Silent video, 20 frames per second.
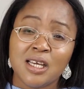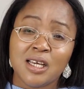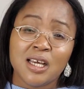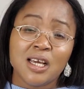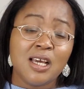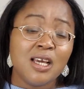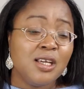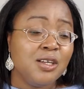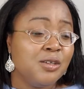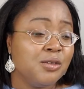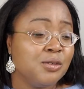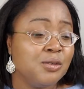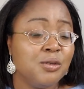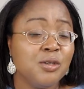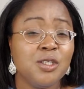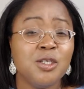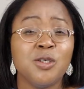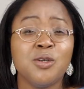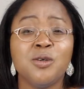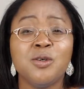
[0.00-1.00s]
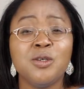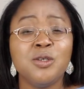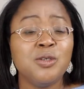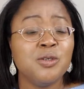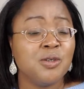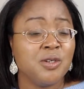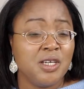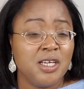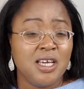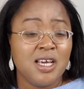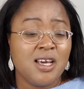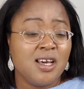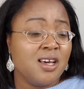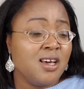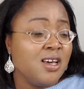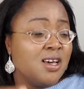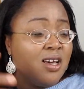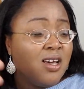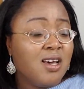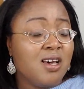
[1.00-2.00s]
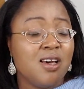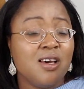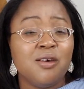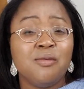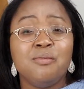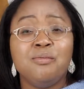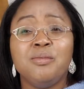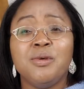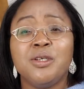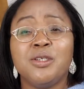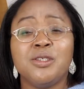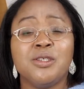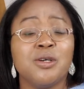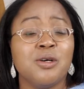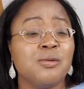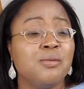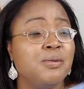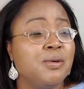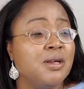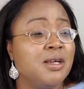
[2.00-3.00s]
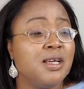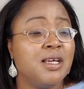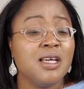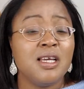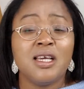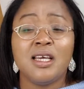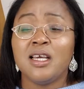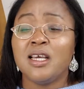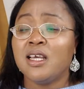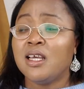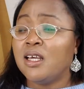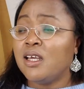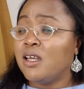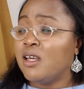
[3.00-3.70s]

You hear Bishop.